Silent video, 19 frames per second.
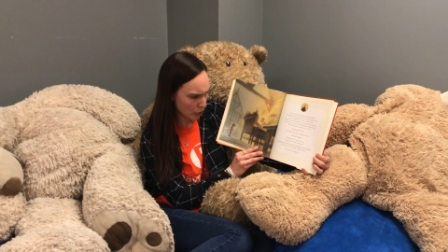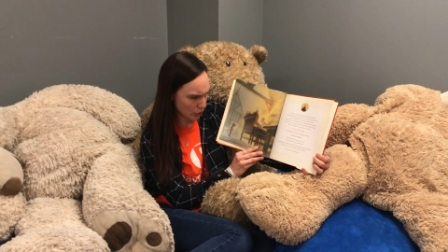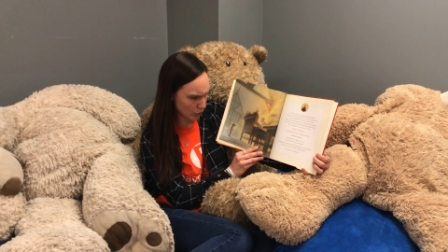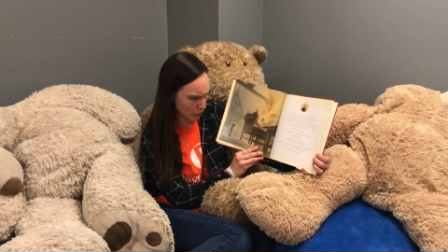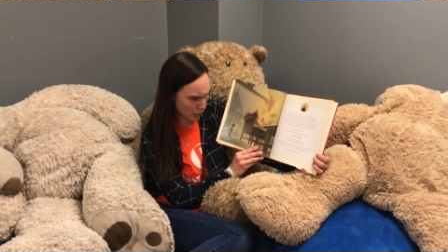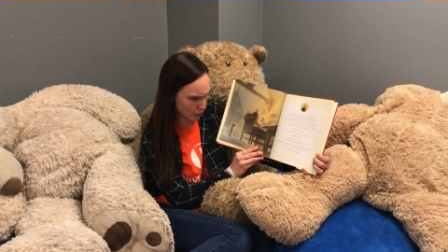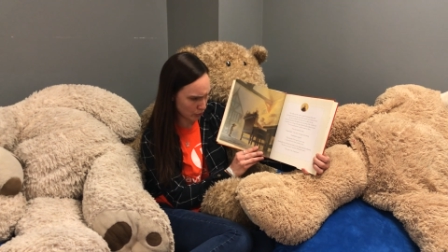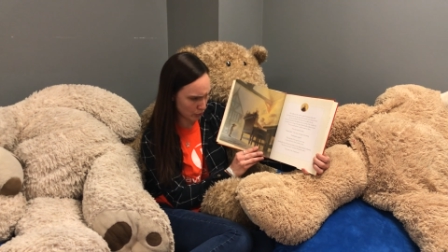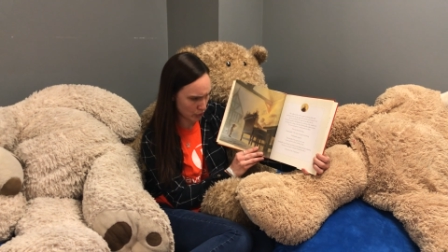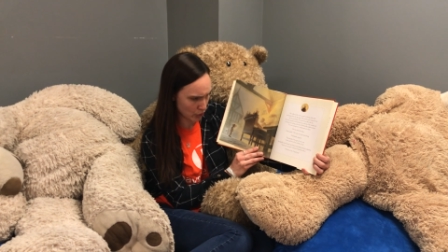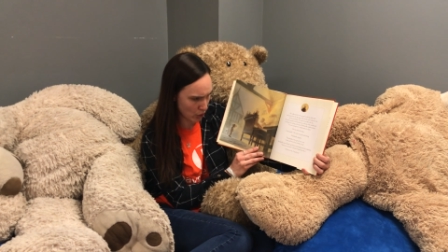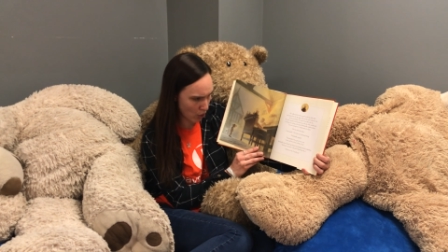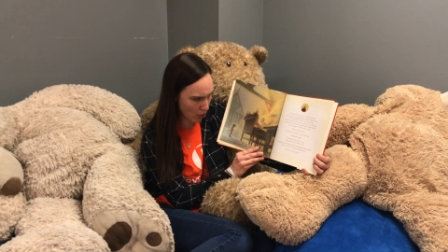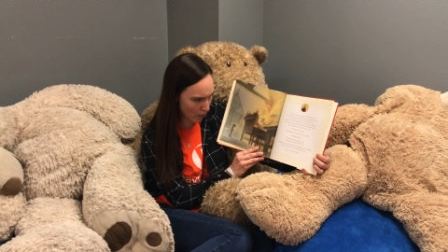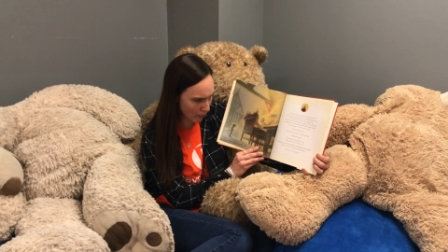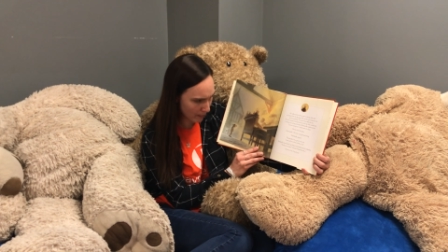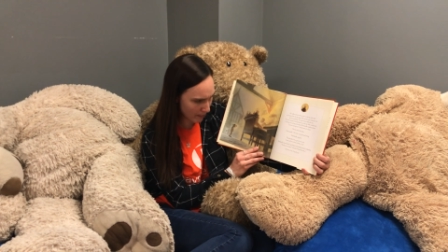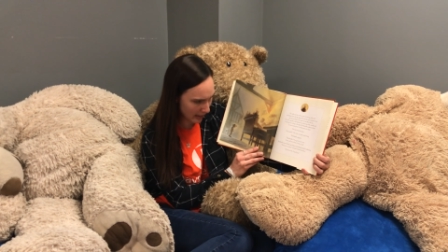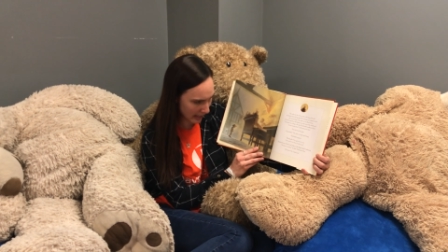"You
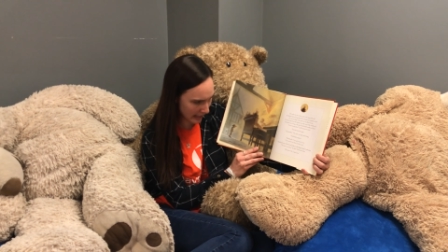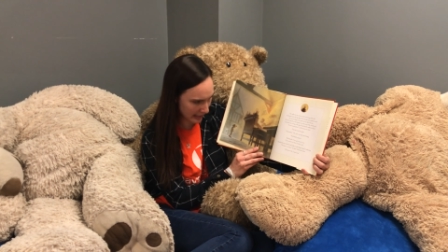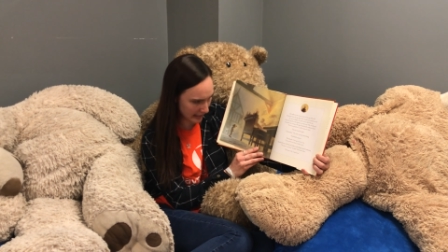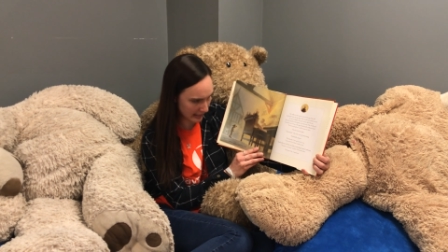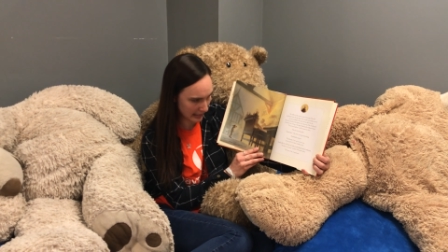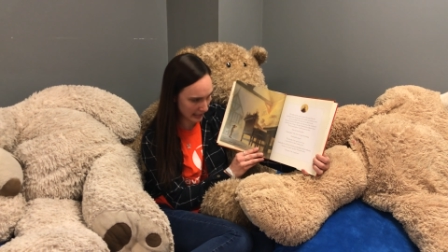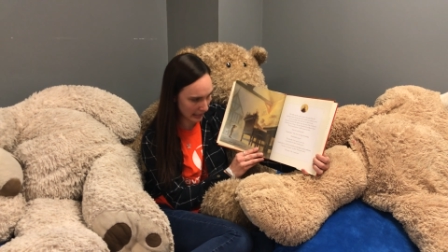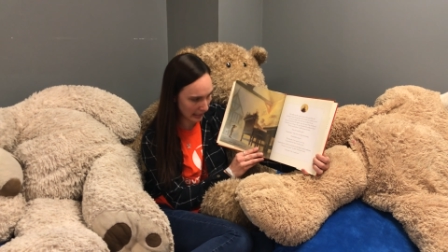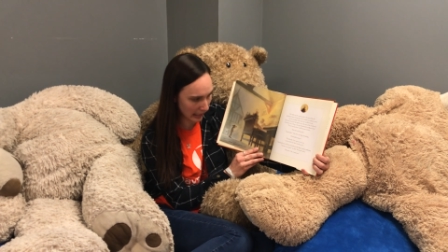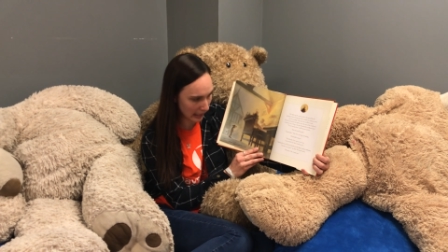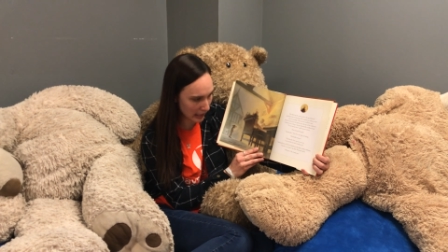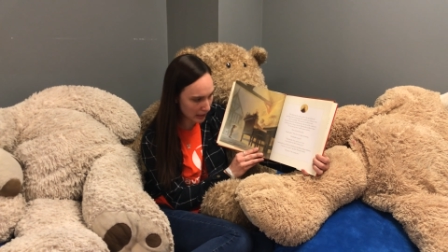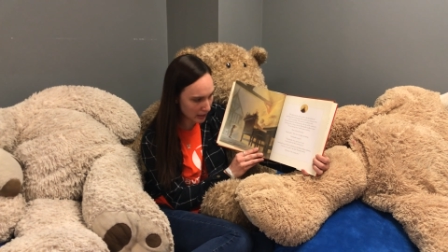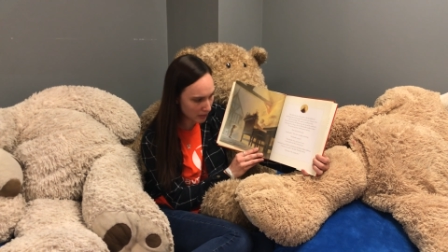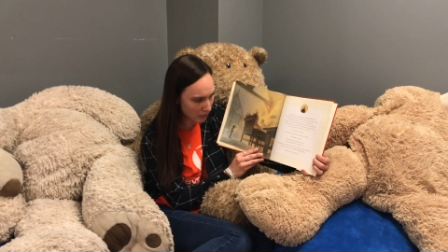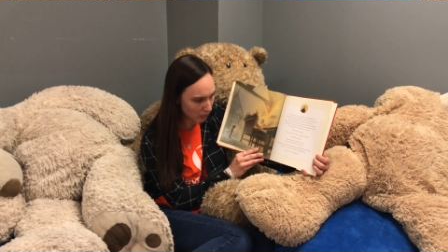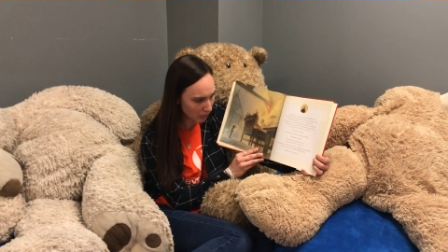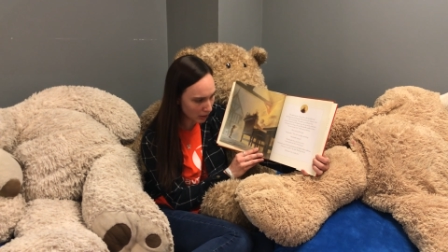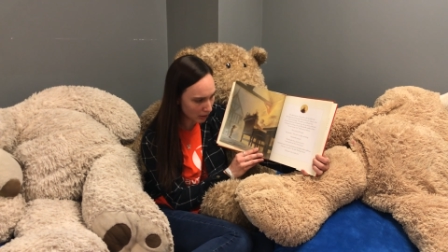know my
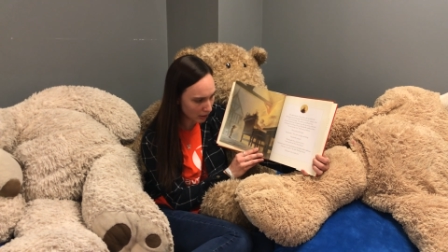name?"